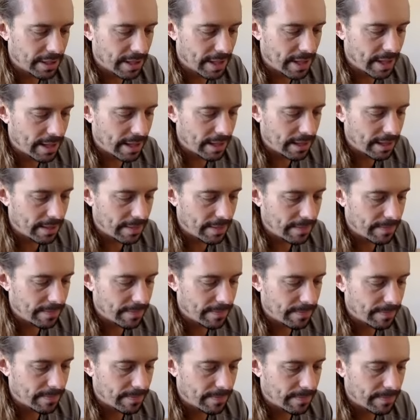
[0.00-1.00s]
that.
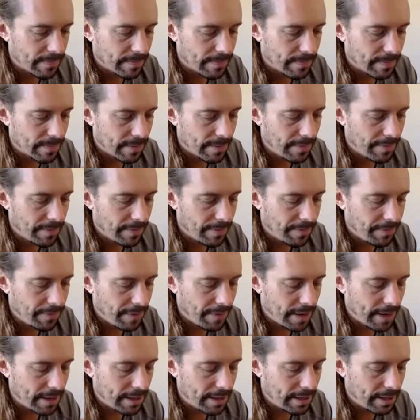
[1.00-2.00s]
If you
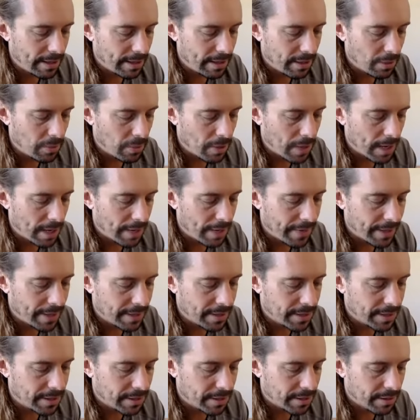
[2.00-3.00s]
find it in a way
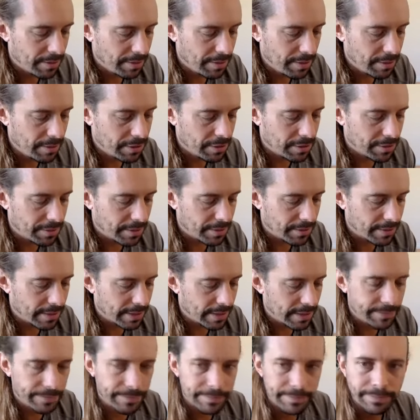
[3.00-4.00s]
that's approachable,
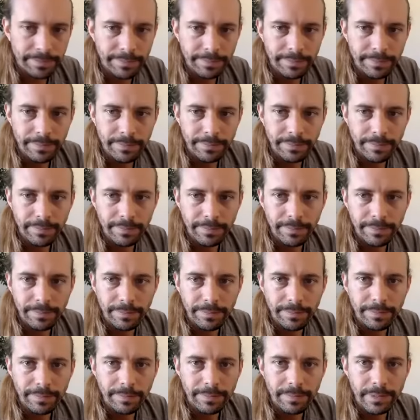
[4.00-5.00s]
right?
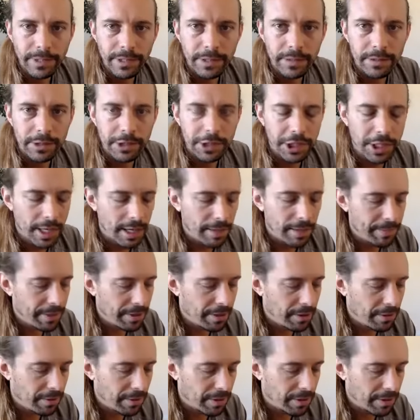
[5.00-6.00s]
Jam
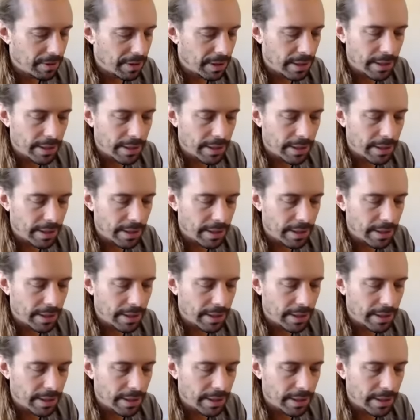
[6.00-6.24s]
into it or